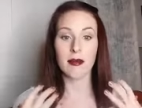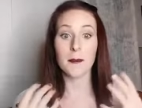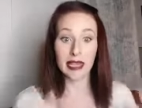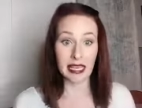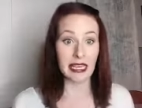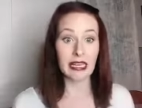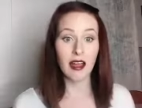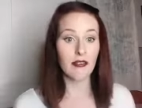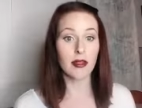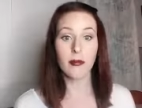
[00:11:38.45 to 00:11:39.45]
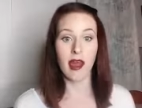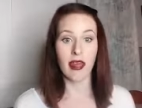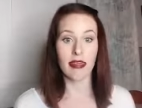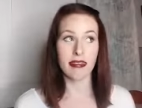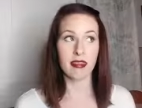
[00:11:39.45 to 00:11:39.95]
beginning of the month,
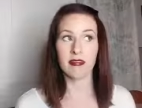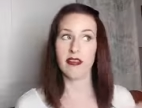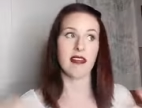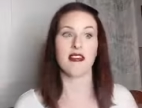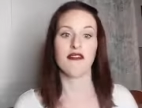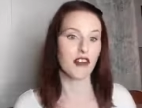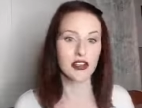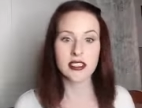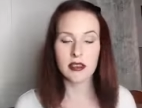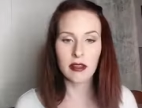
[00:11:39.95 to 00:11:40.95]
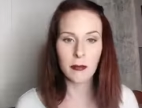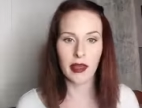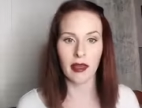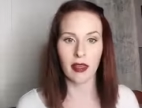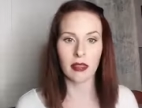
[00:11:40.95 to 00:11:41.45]
like the first of the
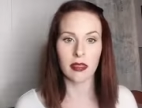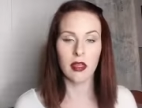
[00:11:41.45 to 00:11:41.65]
month,